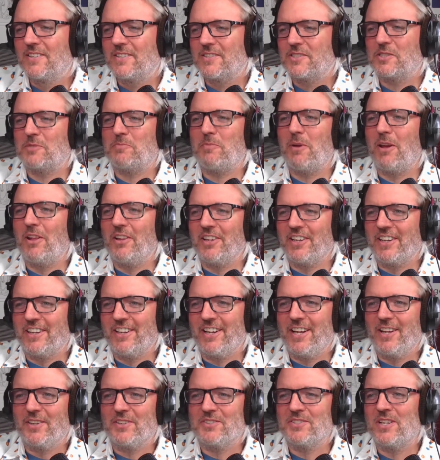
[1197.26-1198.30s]
spelling
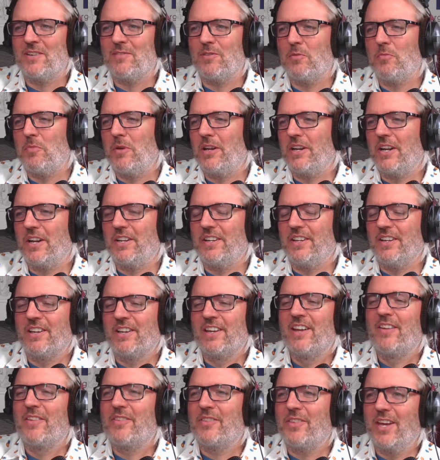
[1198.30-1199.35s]
it out is never a bad idea.
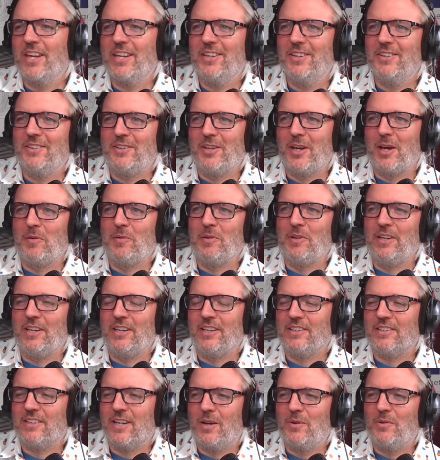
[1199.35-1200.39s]
Thank you,
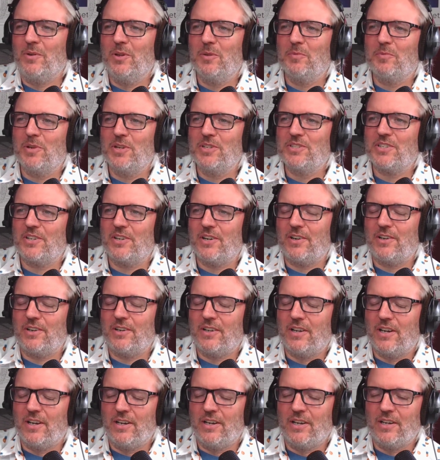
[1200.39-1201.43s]
Debbie. I really appreciate
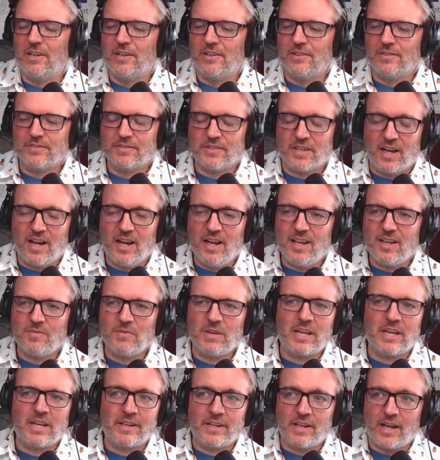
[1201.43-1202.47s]
your uh, time,
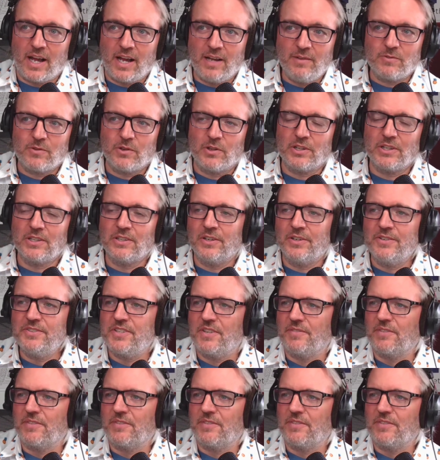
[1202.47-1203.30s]
and I really learned